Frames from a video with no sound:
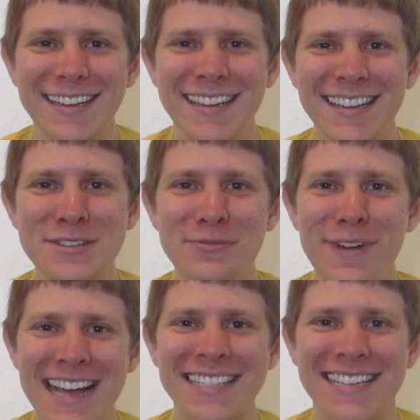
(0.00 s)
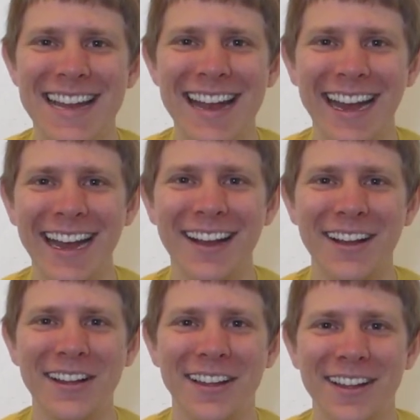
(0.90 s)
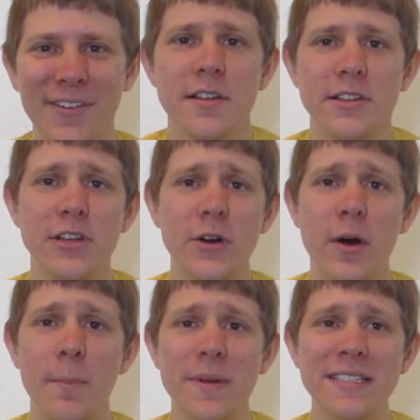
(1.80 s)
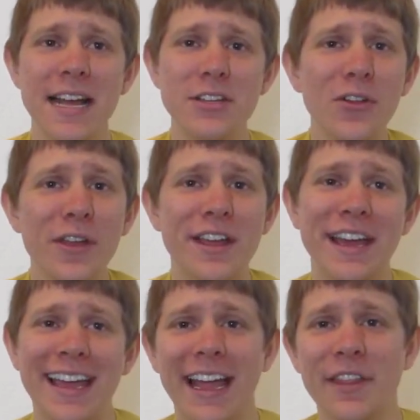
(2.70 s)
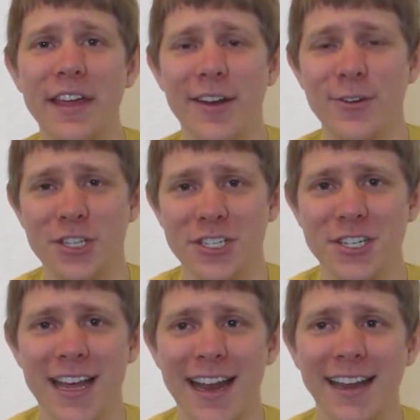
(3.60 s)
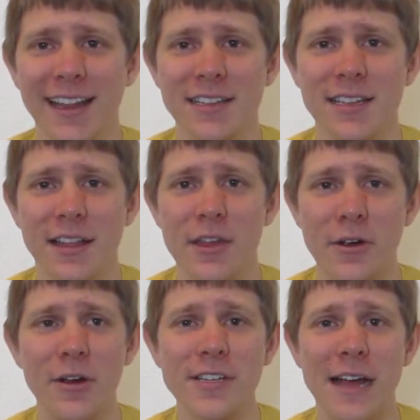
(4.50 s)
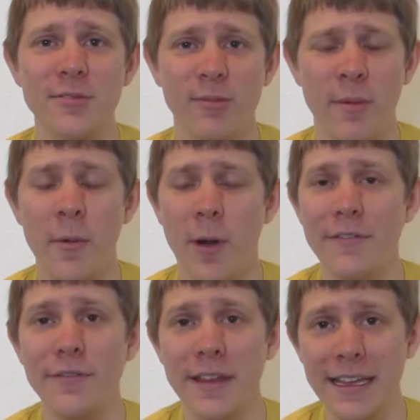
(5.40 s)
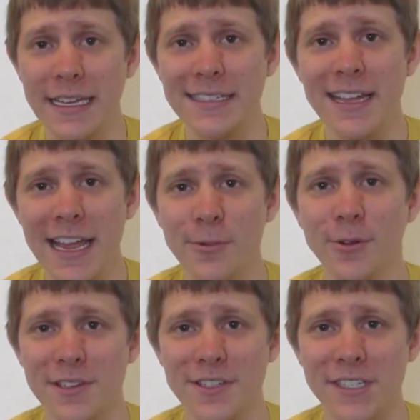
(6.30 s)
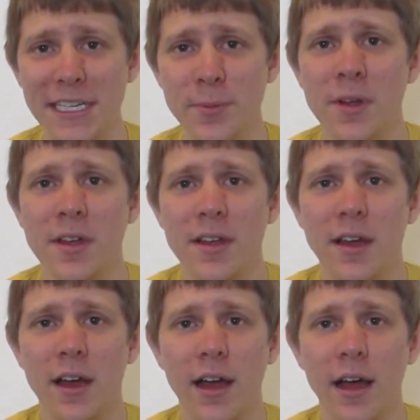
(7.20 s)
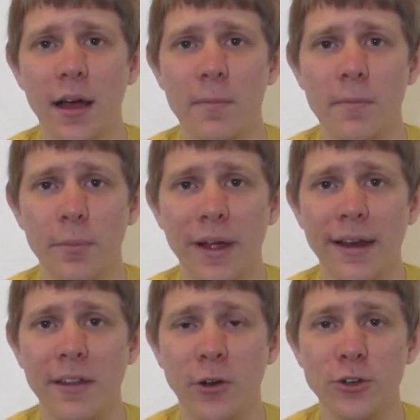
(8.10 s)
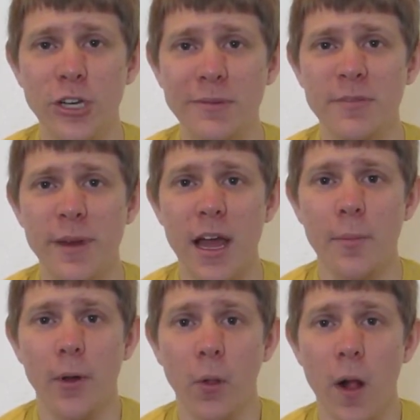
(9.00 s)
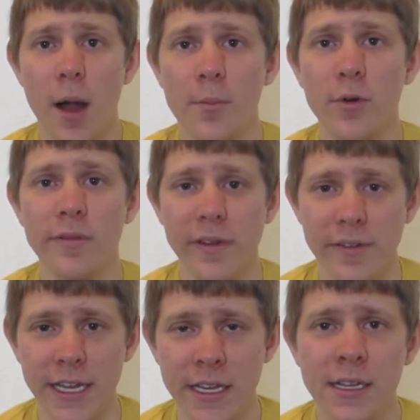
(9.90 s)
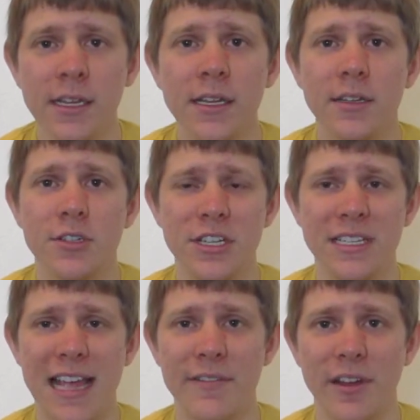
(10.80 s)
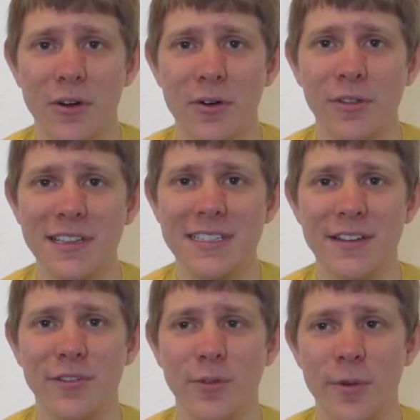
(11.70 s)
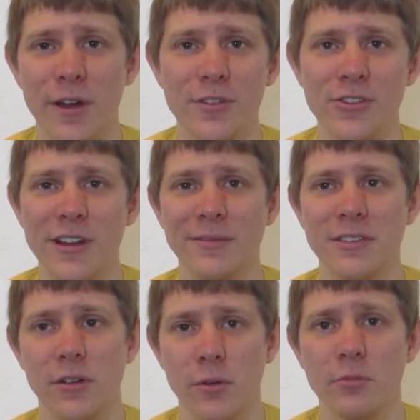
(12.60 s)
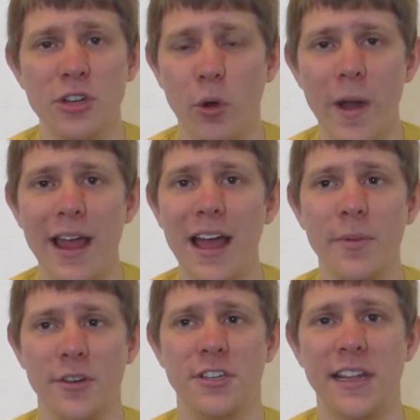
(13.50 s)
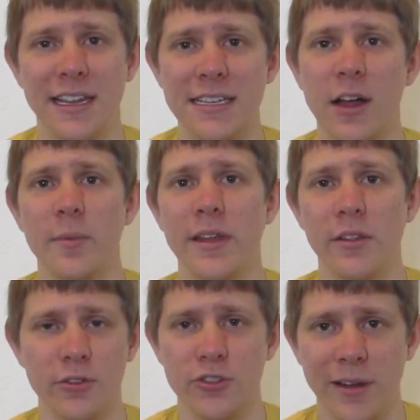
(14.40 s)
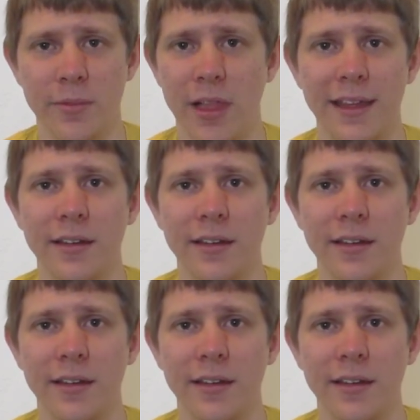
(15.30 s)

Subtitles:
It's fascinating. So besides all the kicking and the energy shenanigans, there are times when my wife is able to sleep, but her dreams have become a lot more vivid. She's having all these different weird dreams. You know, she'll wake up and she can tell me in her dream like